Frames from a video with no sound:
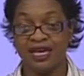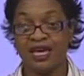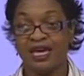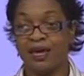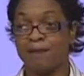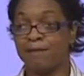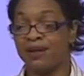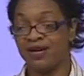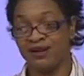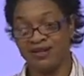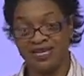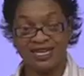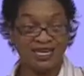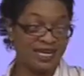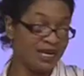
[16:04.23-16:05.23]
and
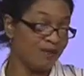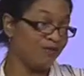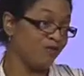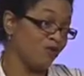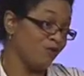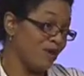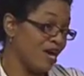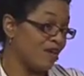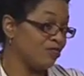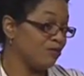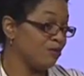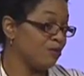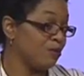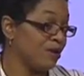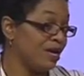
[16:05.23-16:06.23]
barely get up for a
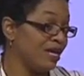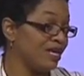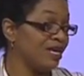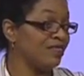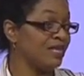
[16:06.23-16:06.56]
bathroom break and